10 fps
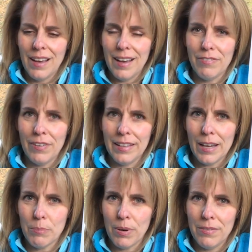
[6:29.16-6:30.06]
I finally
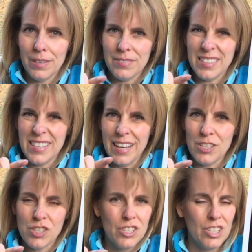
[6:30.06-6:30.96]
got brave enough to
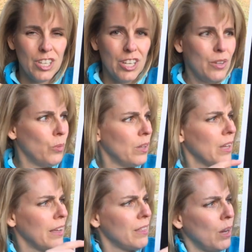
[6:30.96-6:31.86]
touch what
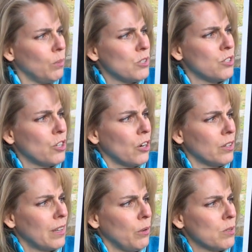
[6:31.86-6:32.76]
I thought was
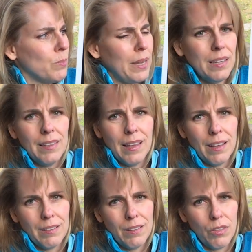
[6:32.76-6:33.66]
dirt that was making
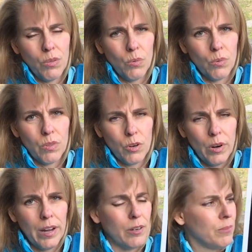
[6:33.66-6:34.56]
the
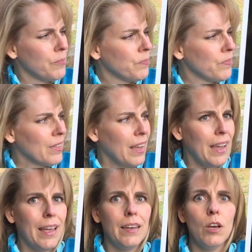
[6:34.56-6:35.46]
crown.
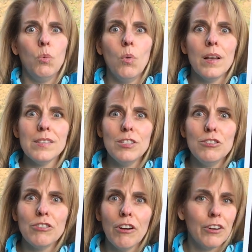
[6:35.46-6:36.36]
And it
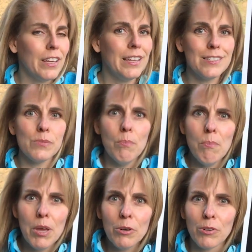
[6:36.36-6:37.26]
wasn't dirt, it's
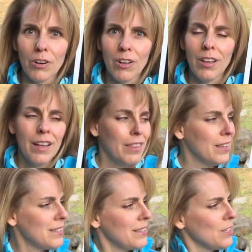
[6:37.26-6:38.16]
mineral.
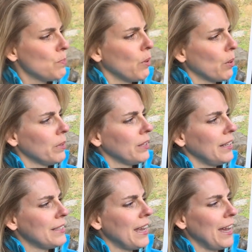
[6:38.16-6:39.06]
This is
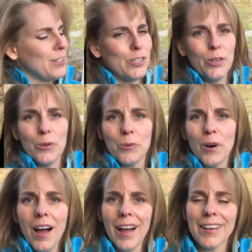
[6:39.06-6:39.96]
permanently attached to the
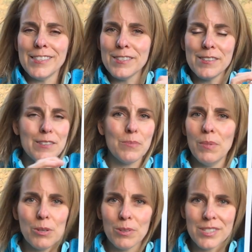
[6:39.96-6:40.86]
rock. It's just these
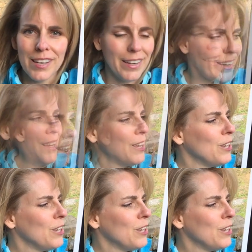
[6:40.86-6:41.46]
minerals on it.